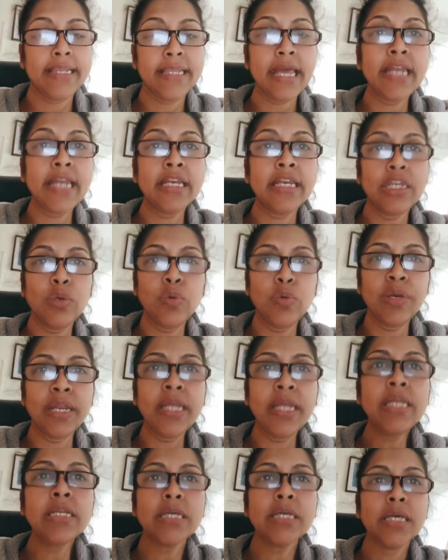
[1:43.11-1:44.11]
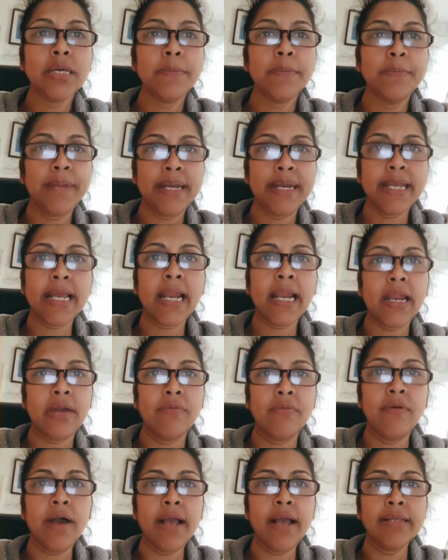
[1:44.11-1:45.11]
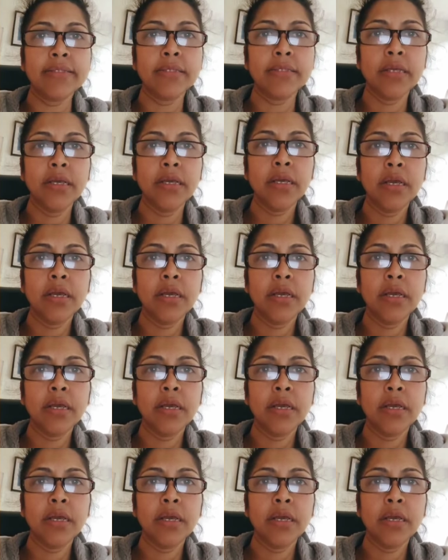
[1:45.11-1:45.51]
then you need medical advice.